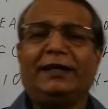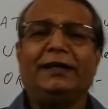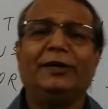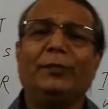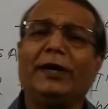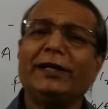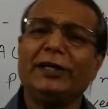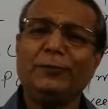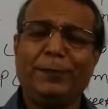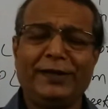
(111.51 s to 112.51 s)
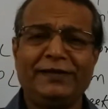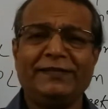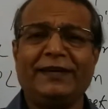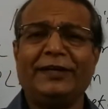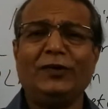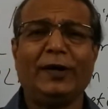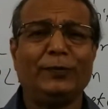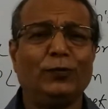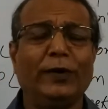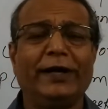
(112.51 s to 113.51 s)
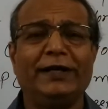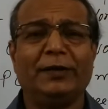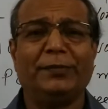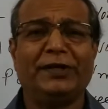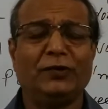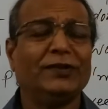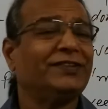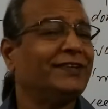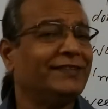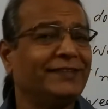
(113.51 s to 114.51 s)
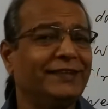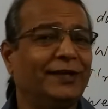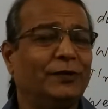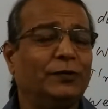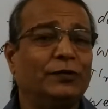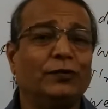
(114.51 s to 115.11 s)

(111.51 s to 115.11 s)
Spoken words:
in a marketplace and you have no idea, but you are thirsty now.